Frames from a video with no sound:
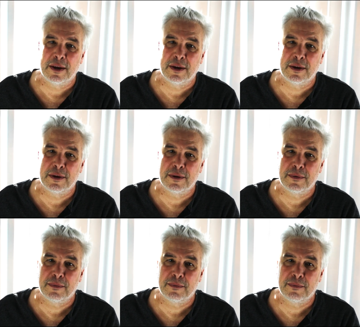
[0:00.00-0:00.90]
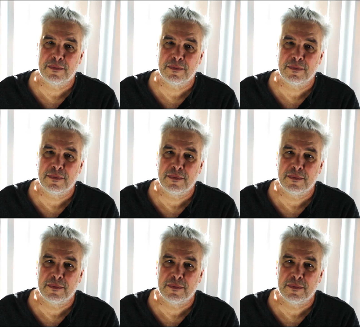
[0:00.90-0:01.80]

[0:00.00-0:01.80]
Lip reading: No one is speaking in this clip.